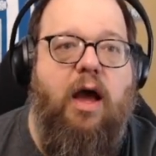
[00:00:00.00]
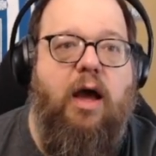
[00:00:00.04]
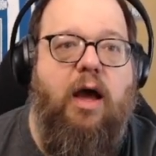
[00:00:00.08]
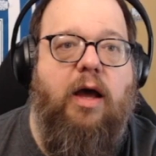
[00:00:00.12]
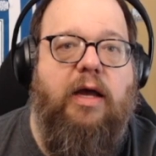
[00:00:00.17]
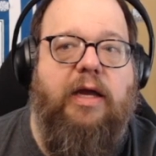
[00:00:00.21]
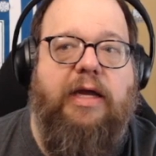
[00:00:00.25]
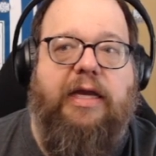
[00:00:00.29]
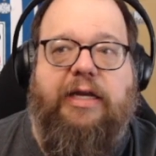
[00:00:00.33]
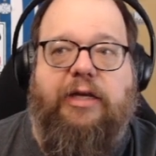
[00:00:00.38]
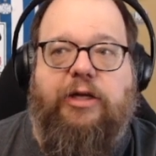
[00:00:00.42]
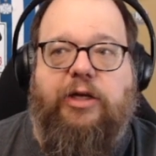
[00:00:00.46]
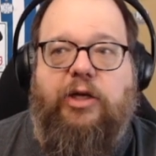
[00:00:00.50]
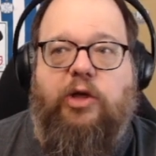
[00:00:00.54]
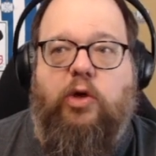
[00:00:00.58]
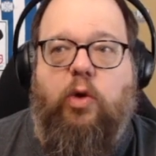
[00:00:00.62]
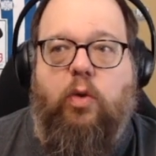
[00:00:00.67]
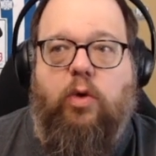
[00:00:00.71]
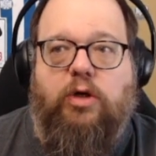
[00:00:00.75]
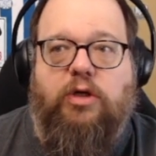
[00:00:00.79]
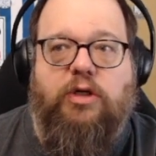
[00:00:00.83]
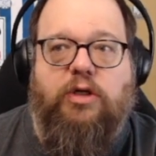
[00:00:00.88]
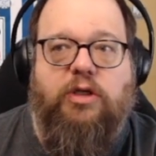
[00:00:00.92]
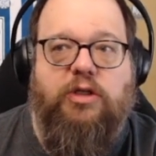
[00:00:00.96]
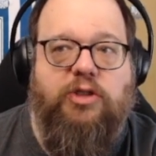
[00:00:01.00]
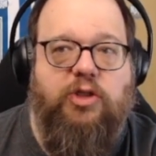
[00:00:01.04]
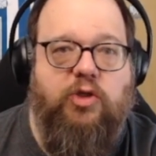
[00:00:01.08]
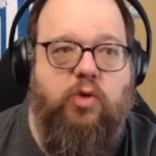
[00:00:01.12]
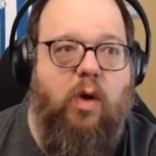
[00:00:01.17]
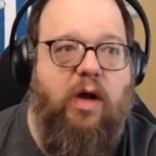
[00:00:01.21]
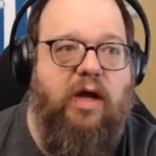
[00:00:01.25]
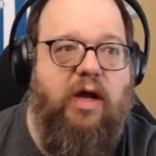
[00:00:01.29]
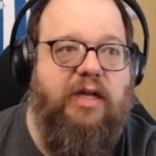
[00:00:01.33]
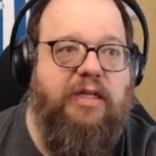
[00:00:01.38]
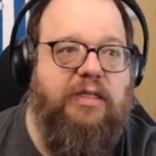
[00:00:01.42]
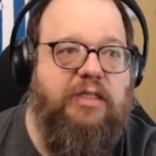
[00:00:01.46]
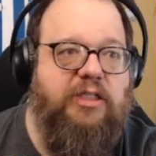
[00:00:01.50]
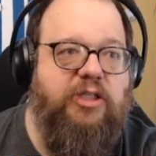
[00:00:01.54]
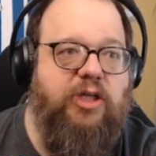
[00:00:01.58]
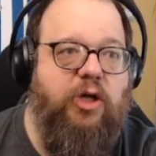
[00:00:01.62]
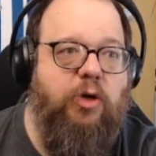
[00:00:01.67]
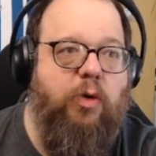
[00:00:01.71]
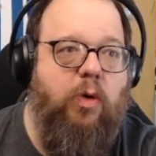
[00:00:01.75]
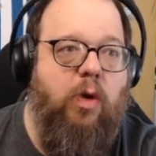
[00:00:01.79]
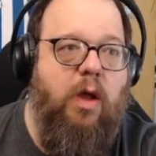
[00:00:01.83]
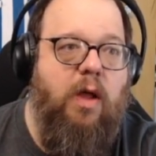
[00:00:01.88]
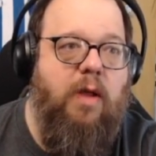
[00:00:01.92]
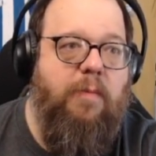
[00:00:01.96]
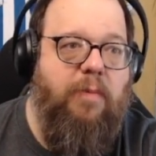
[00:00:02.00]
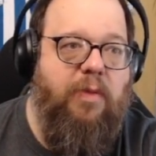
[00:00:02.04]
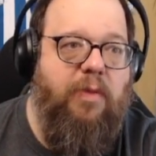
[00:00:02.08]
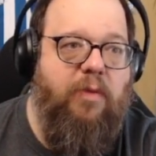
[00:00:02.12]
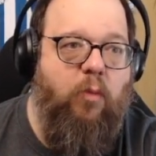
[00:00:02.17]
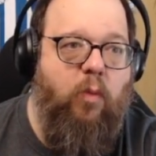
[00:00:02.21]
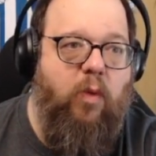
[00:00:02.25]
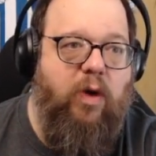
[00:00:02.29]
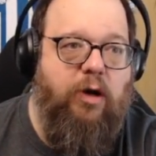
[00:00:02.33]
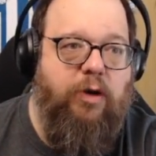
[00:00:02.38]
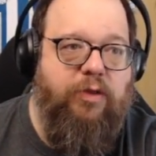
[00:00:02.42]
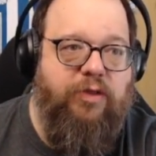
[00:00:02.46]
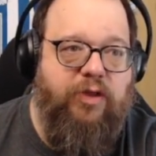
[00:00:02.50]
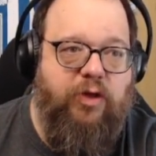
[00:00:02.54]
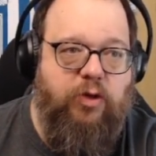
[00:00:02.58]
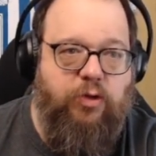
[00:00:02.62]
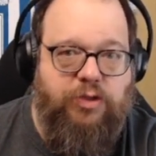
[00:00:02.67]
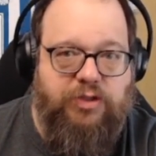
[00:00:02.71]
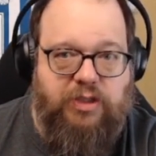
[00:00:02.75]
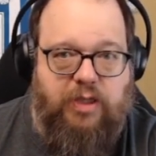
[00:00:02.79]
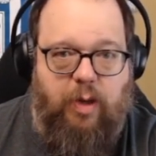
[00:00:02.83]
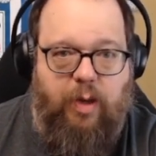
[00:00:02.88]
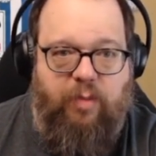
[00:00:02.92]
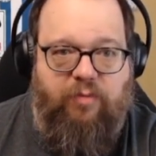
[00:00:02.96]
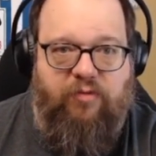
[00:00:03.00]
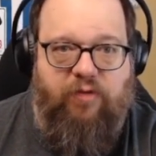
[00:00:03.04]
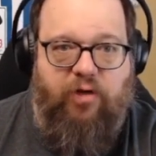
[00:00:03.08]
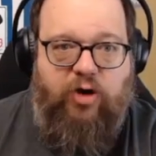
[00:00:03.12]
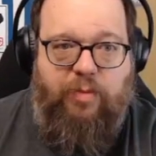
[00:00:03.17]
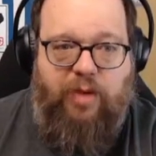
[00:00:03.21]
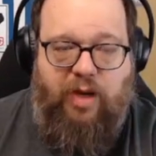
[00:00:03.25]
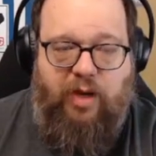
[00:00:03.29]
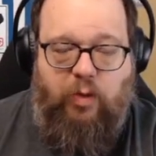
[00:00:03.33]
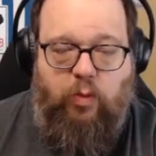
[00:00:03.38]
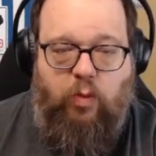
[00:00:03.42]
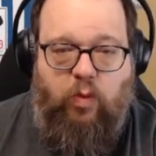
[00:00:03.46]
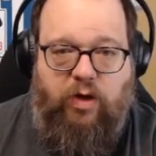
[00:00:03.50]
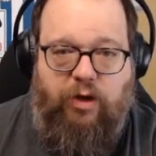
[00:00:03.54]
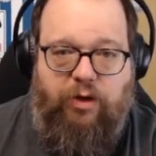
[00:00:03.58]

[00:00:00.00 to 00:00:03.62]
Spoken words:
in your squad. So where do the goals come from and where